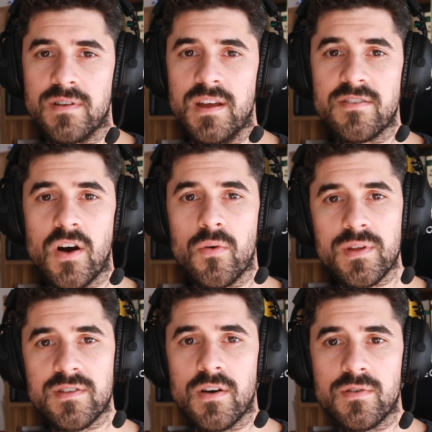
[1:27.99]
It's
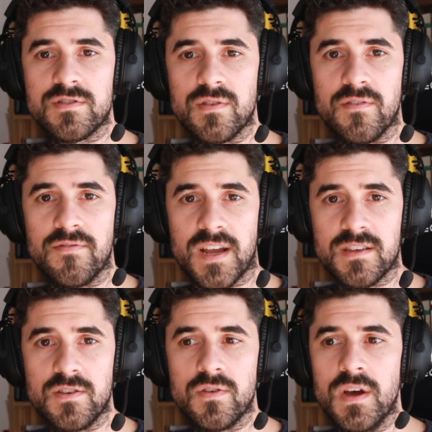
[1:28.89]
always going to affect
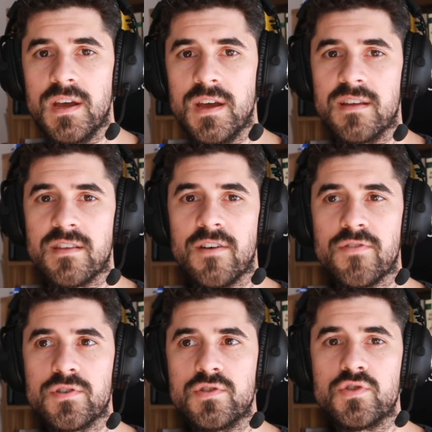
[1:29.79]
you, and
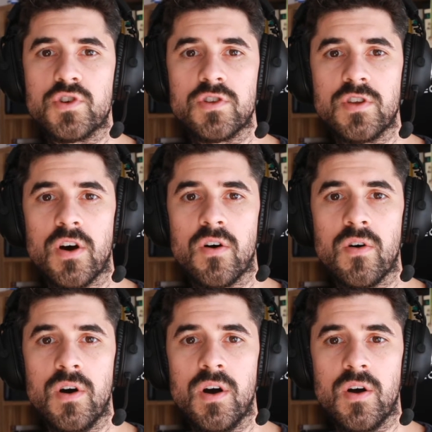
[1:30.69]
therefore you should know